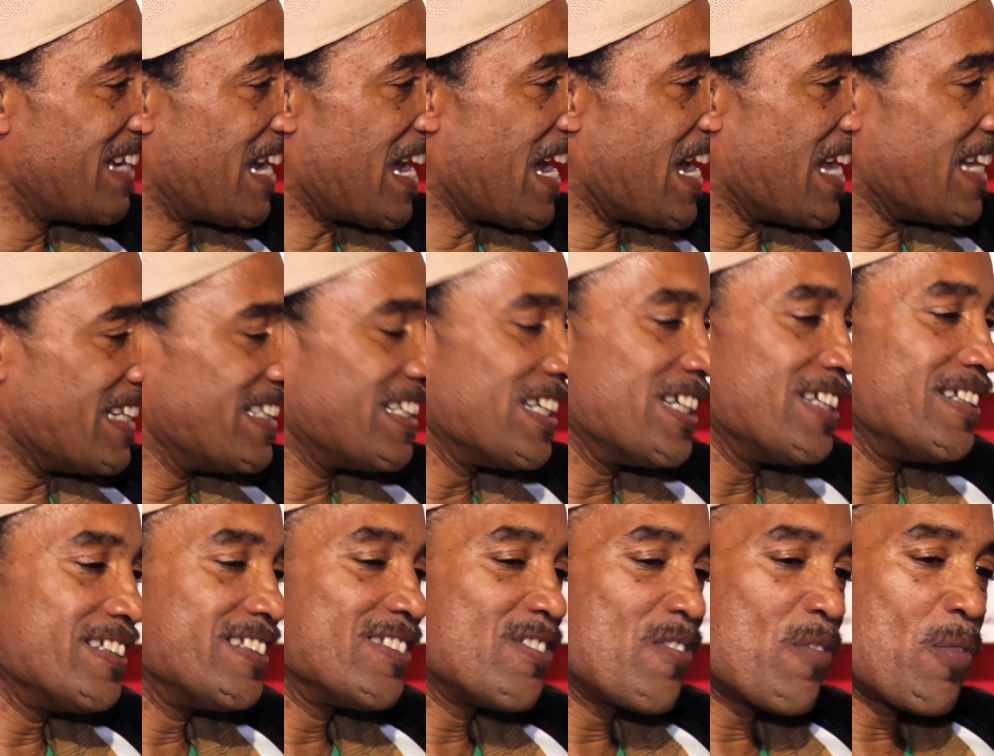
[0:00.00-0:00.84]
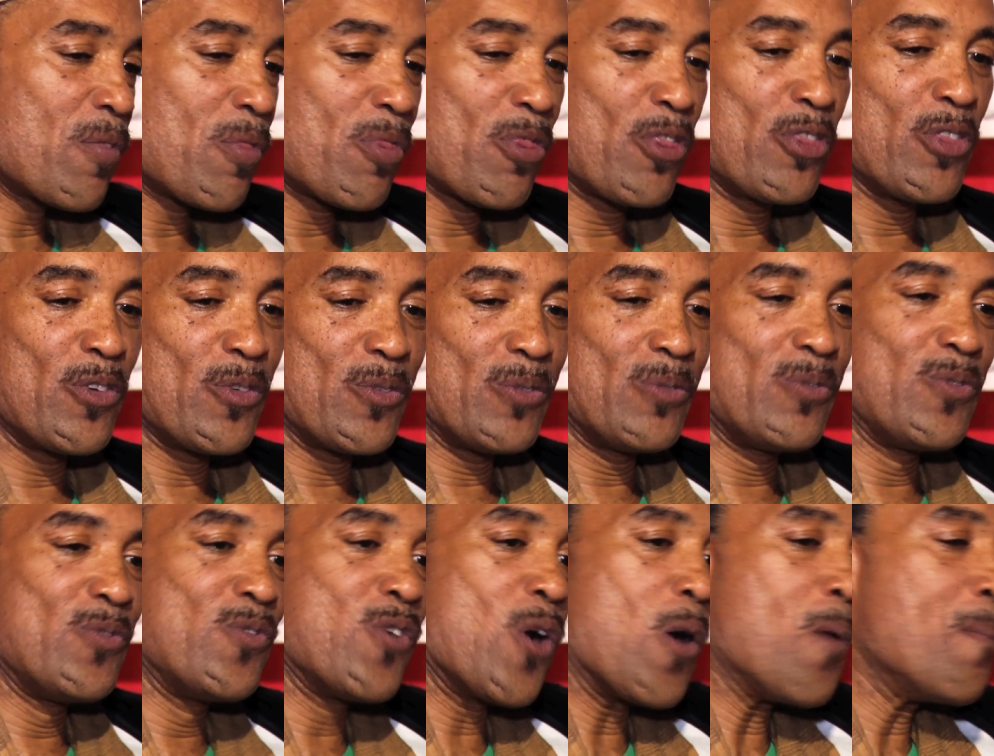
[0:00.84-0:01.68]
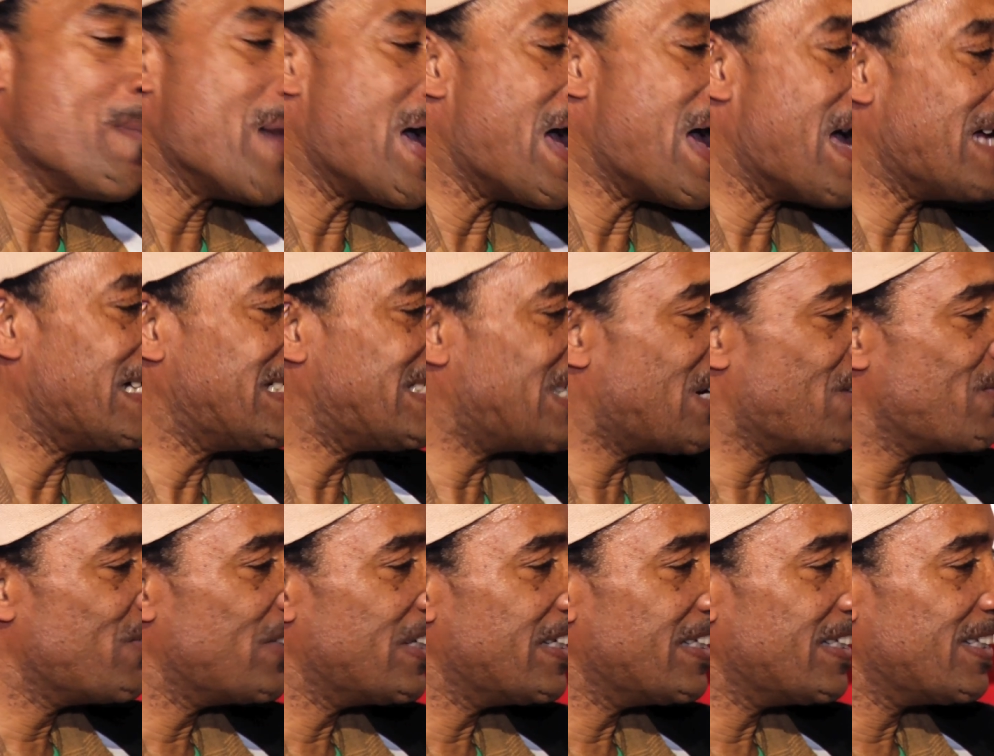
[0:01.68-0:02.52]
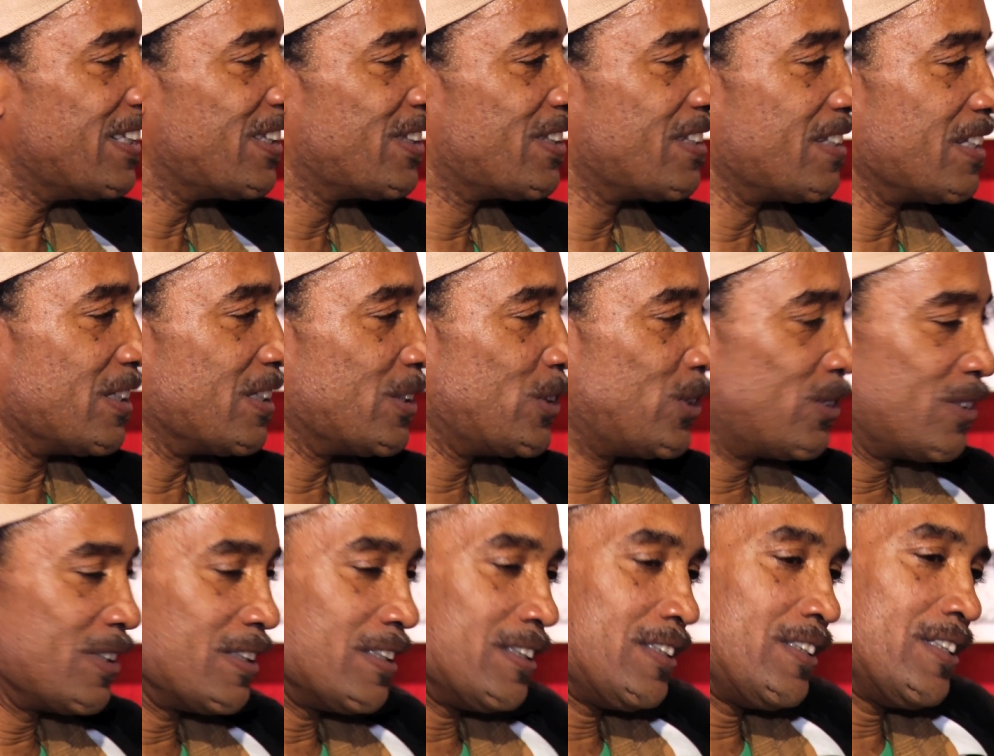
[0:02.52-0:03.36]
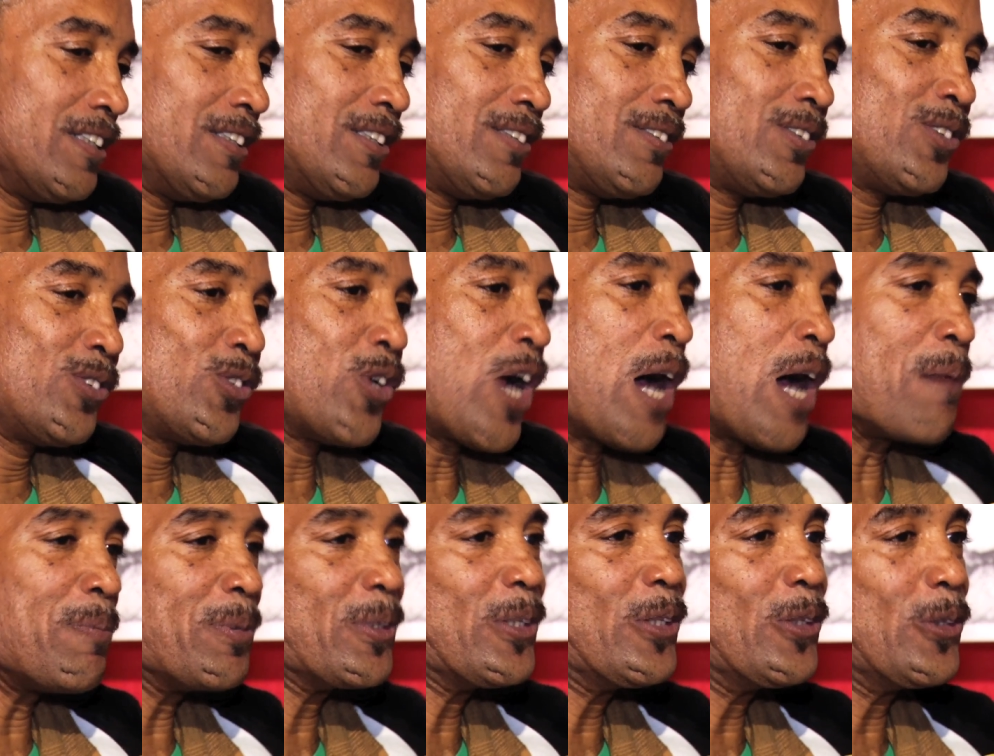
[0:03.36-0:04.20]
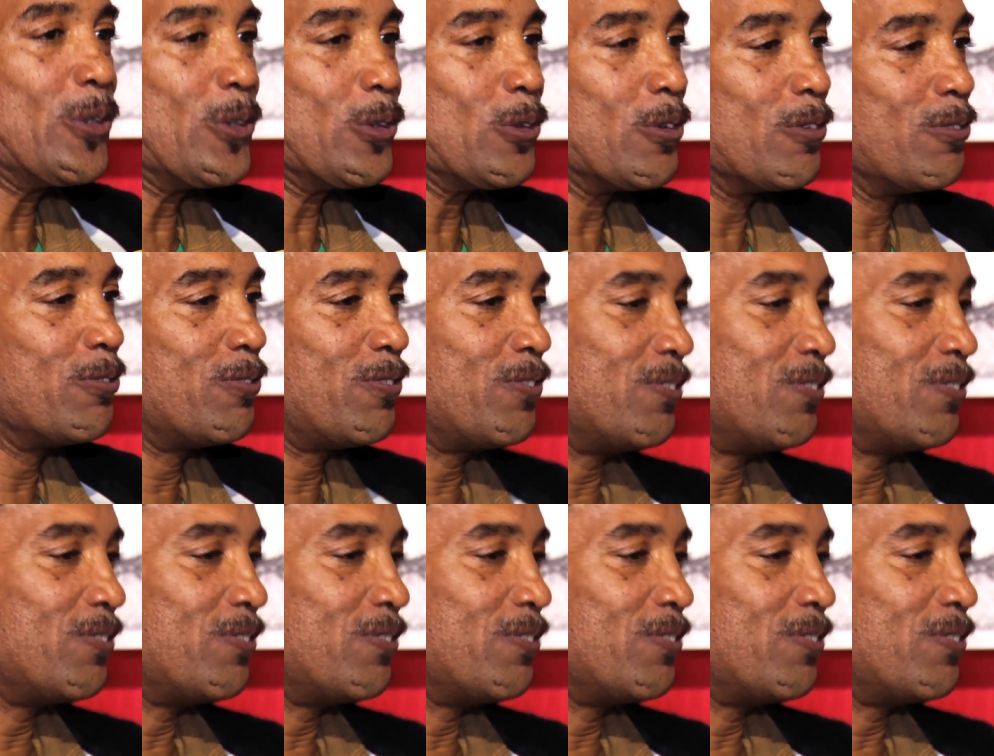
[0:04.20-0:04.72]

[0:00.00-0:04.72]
and the, the romance of it, the, the, the tropical